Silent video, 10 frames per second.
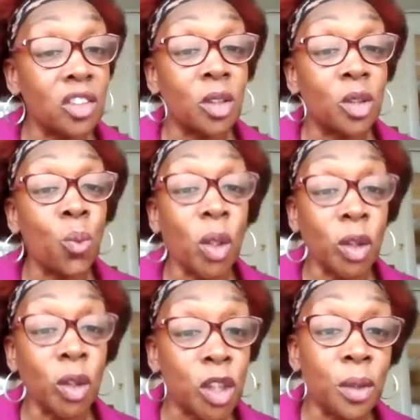and what
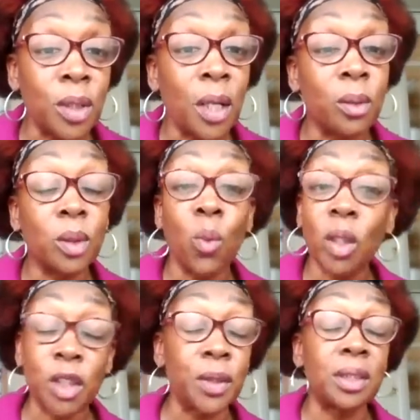you know and
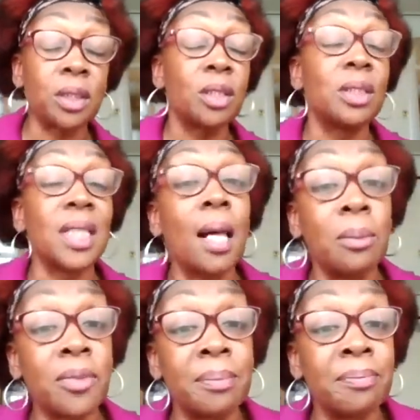what you can do to
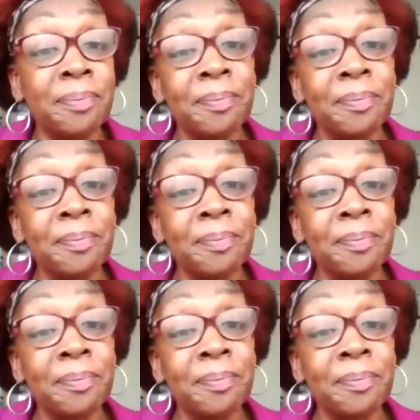help them.